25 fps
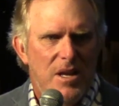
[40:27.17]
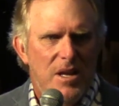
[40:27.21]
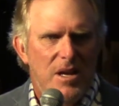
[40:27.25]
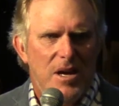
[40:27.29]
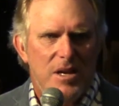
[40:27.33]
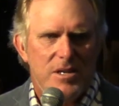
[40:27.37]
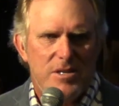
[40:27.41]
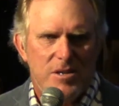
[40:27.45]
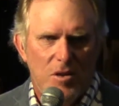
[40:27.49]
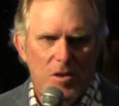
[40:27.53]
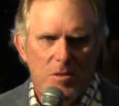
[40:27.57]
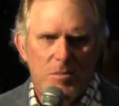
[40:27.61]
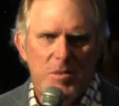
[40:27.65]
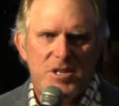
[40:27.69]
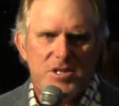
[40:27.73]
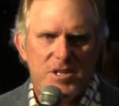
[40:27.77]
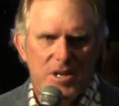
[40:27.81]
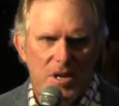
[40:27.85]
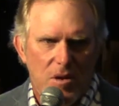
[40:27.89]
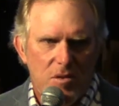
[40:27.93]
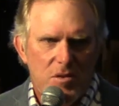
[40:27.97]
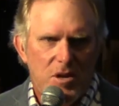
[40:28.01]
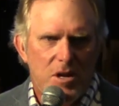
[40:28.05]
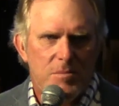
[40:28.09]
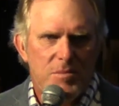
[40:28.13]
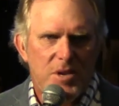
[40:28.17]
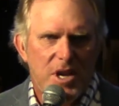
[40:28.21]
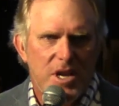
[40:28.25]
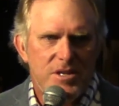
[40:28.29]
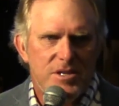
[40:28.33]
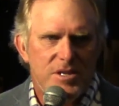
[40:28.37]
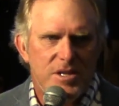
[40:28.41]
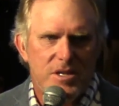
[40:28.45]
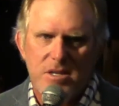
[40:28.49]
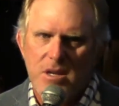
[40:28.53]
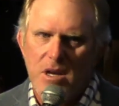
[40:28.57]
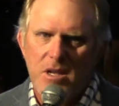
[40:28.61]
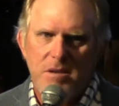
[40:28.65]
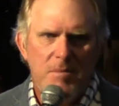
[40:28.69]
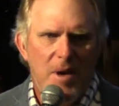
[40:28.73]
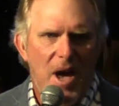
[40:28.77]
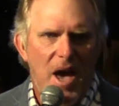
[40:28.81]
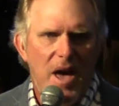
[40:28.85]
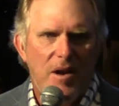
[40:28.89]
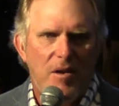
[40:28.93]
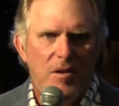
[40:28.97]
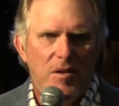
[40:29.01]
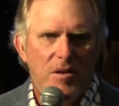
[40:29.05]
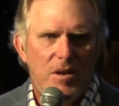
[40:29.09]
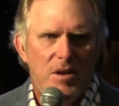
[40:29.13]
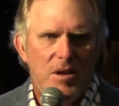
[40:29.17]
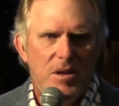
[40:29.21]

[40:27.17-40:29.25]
I told him, I said, I'll come get you. It doesn't matter.